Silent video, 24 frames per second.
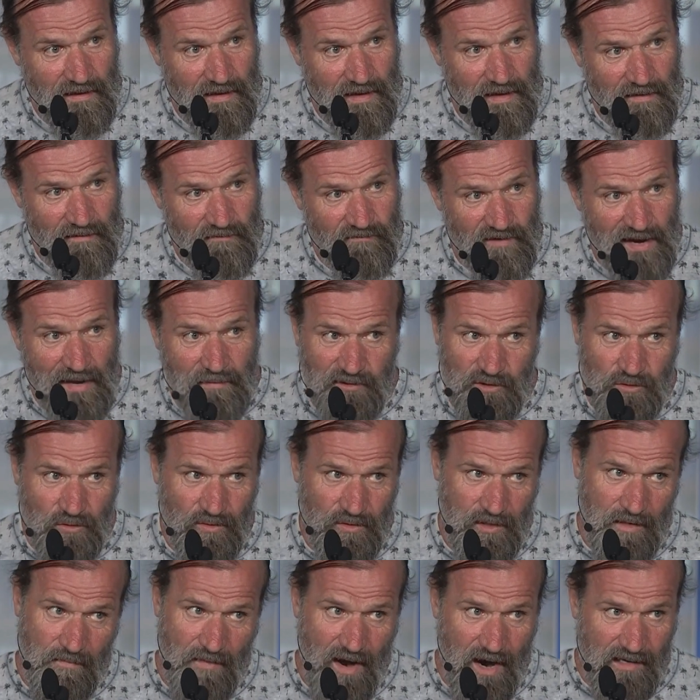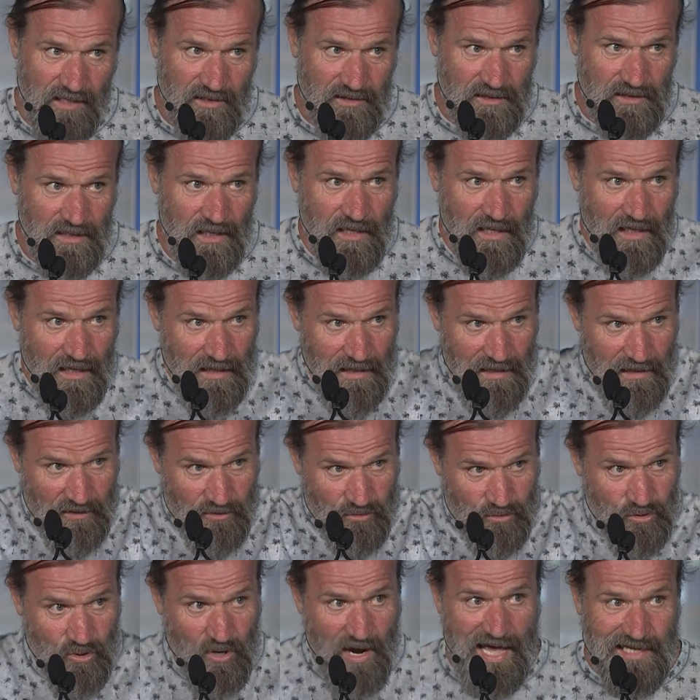inflammatory markers
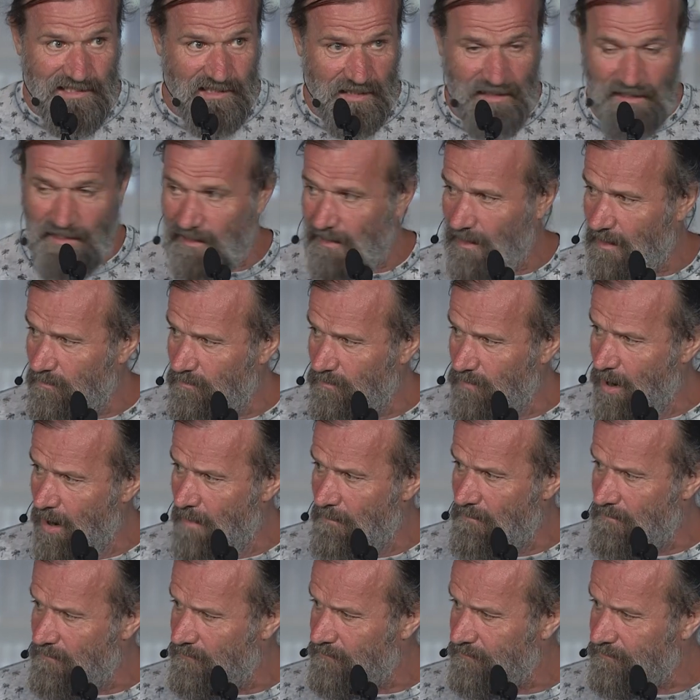drastically. Boom.